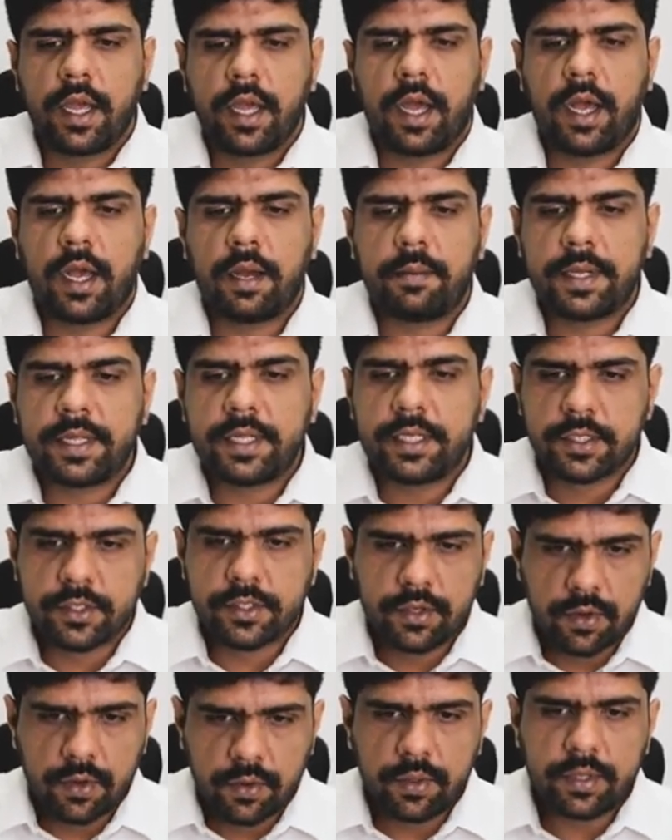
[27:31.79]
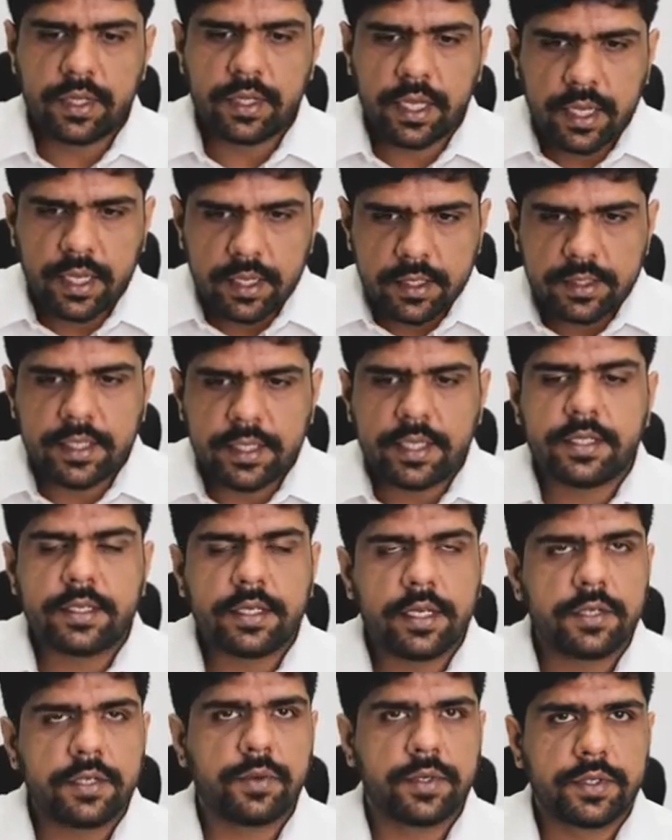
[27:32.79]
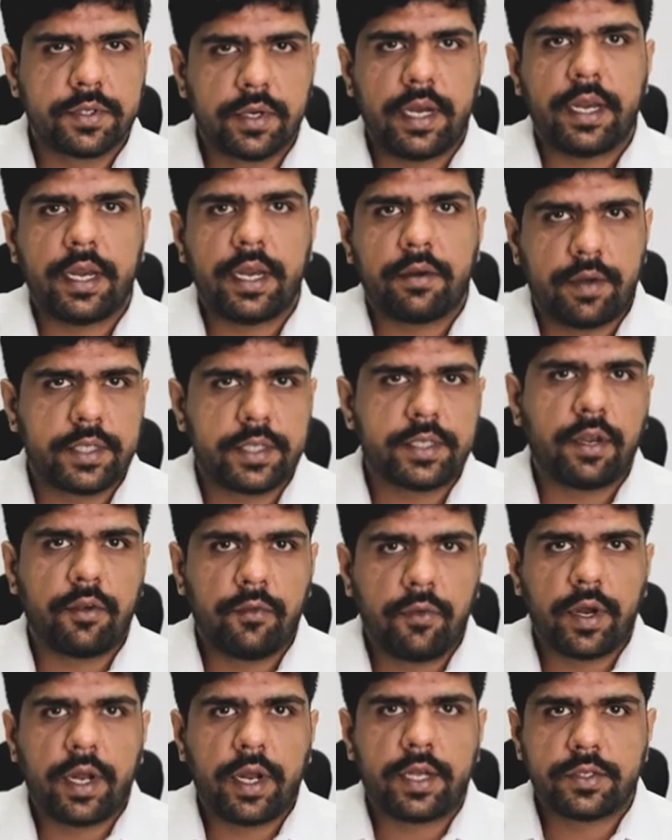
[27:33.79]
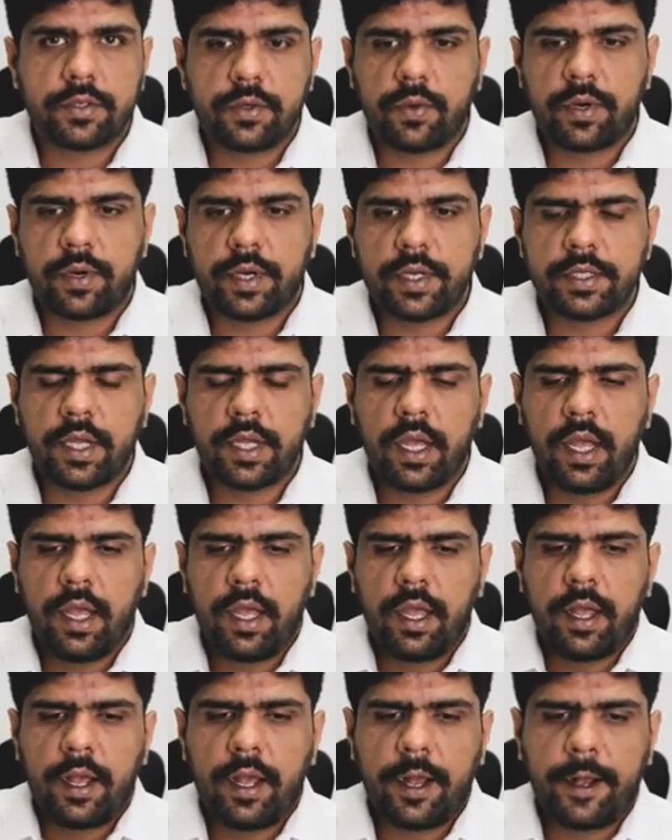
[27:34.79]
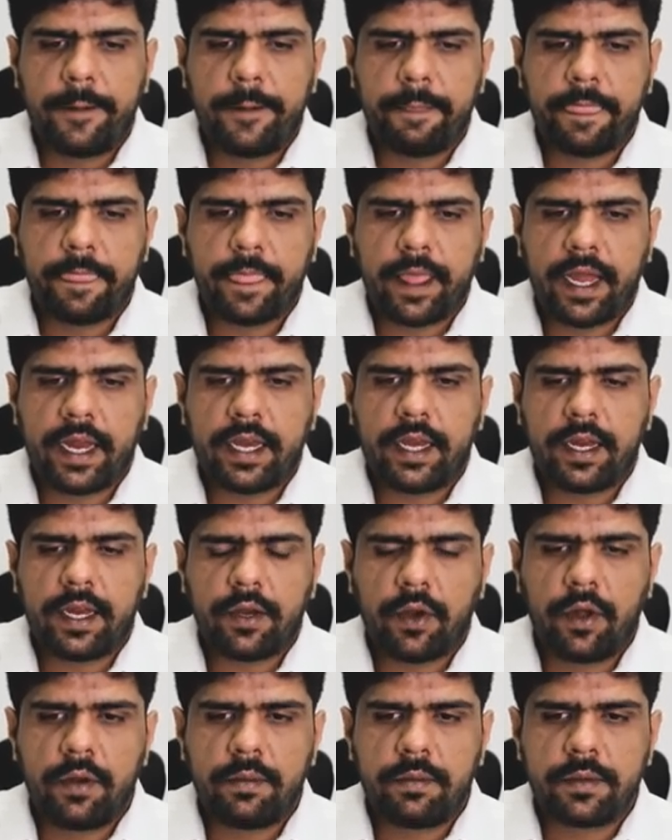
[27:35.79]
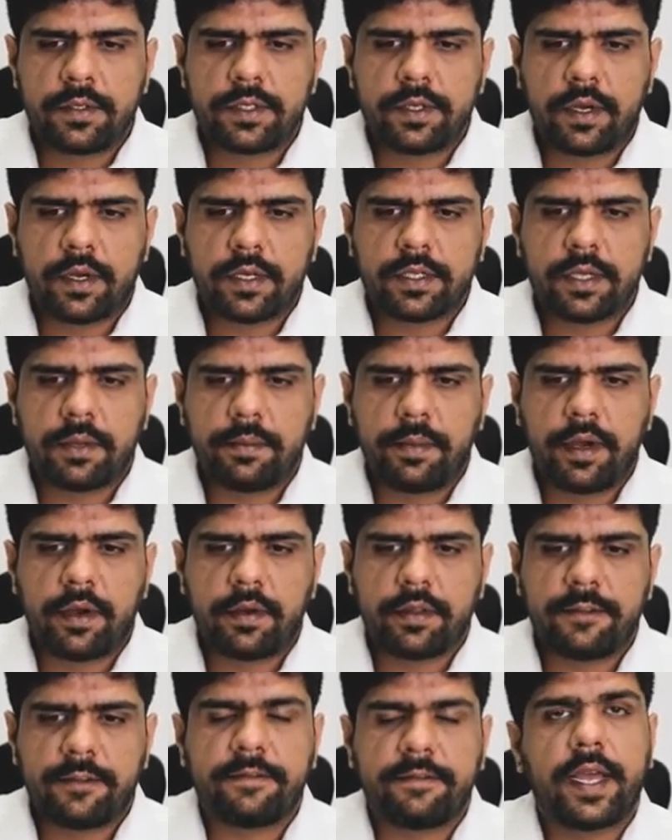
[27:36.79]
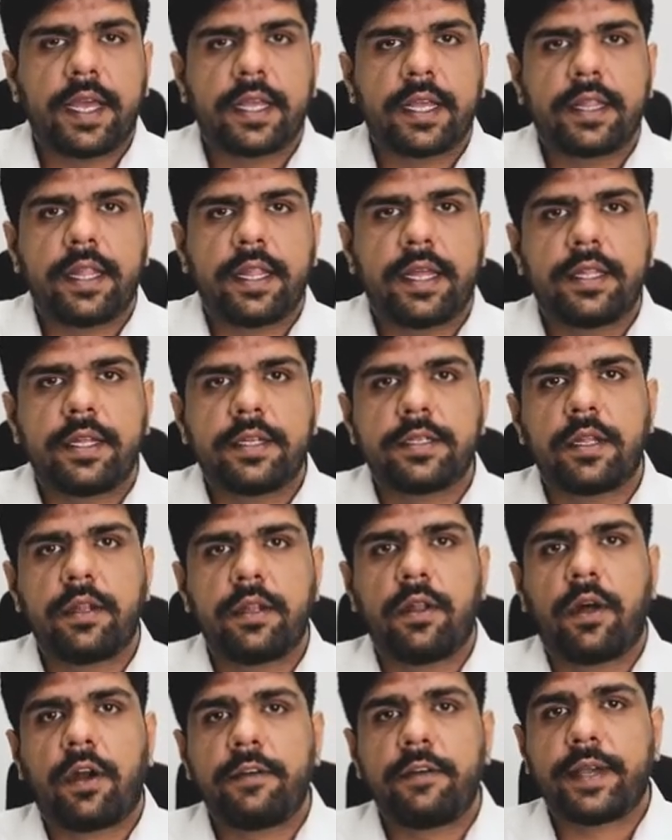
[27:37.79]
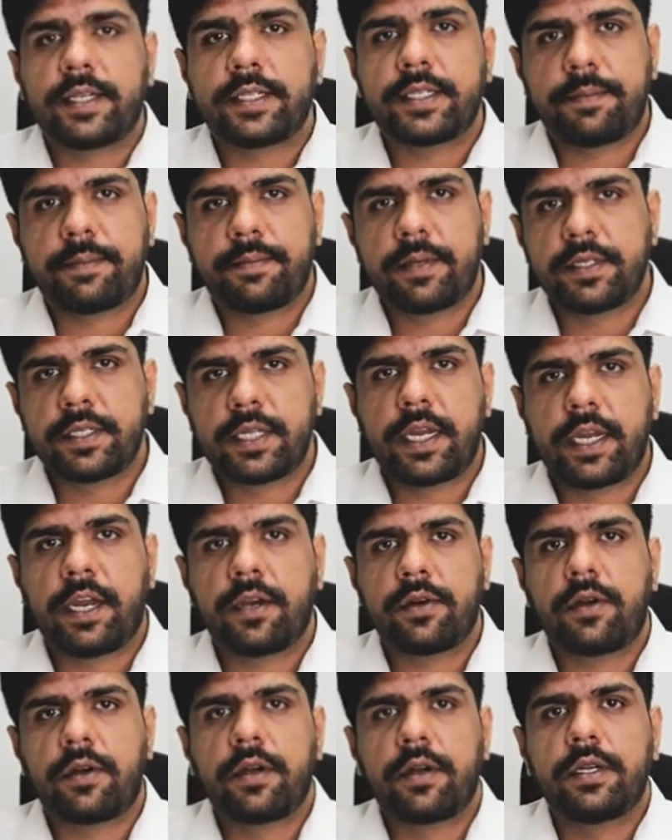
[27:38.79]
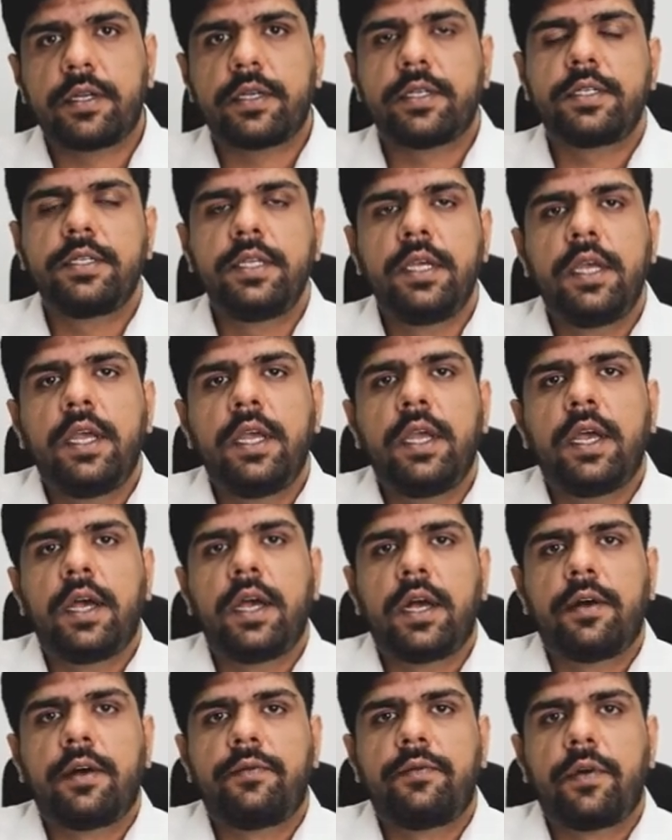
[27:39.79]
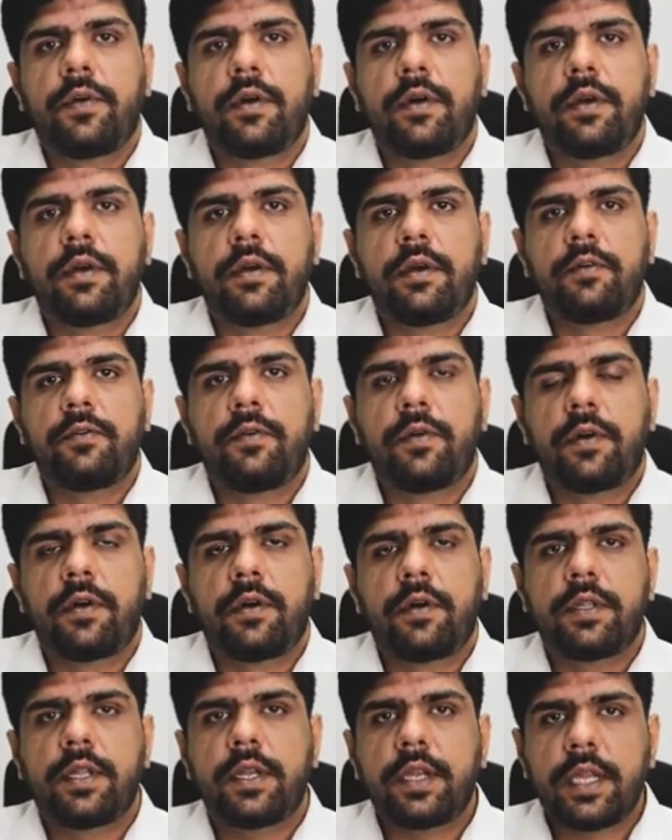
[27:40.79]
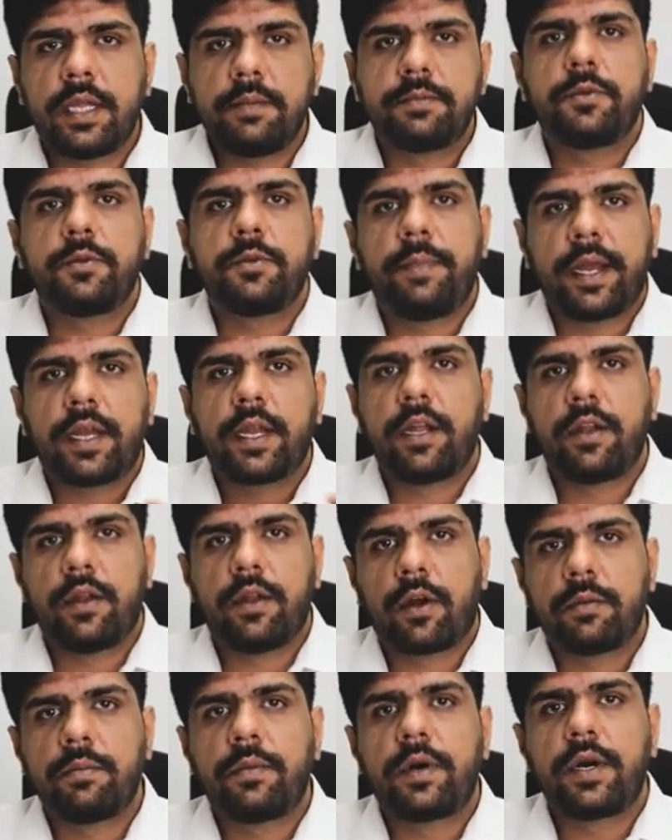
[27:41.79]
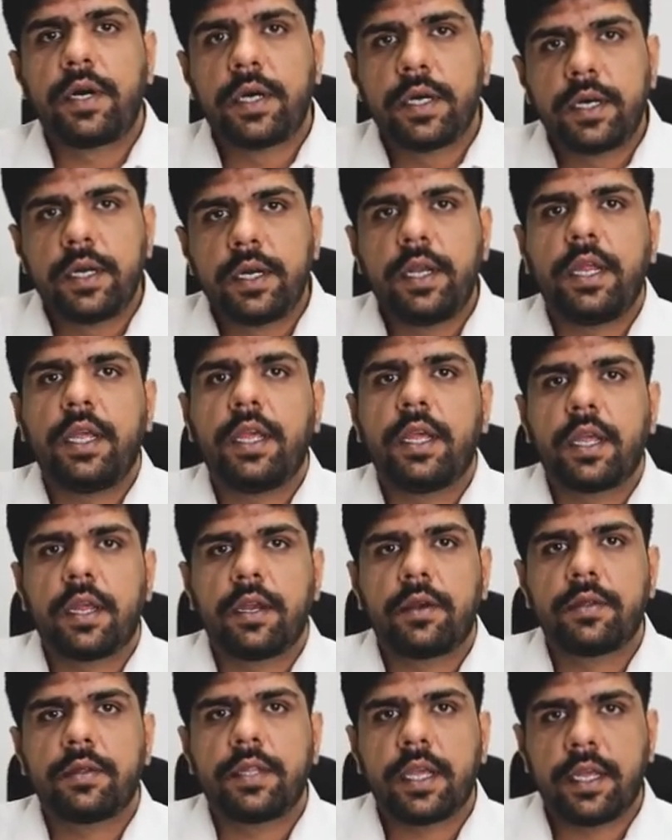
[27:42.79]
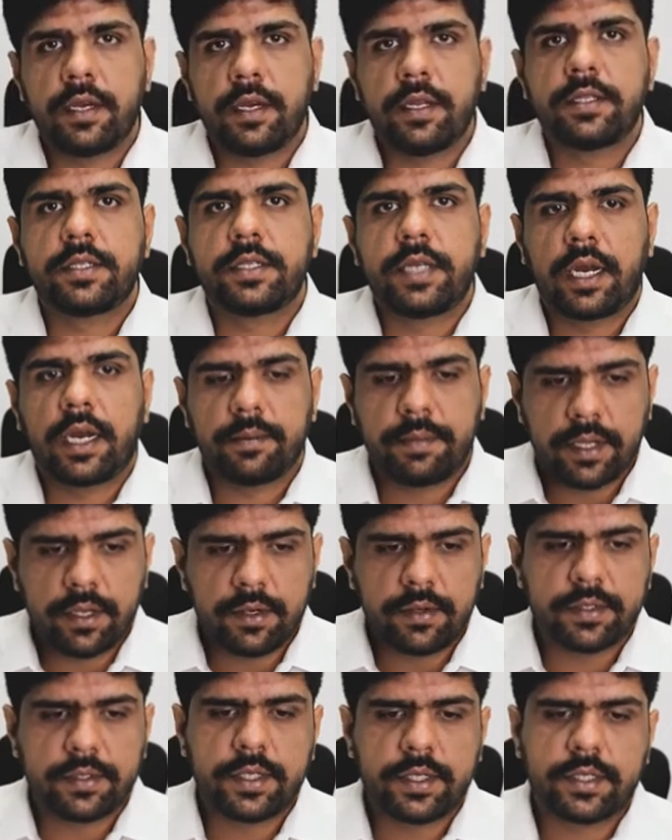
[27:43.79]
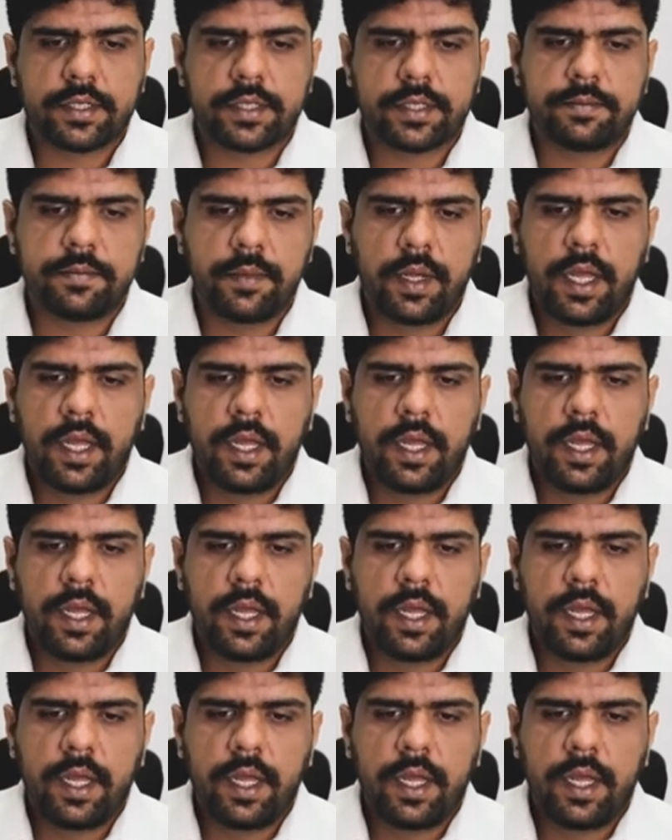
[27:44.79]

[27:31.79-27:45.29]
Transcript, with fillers: Uh, but this growth in seed stage was really interesting for us to notice. Um, it, it almost talks about the fact that there's a lot of acceptance at headquarters uh, for for the teams to bet a lot more early into the Indian startup ecosystem.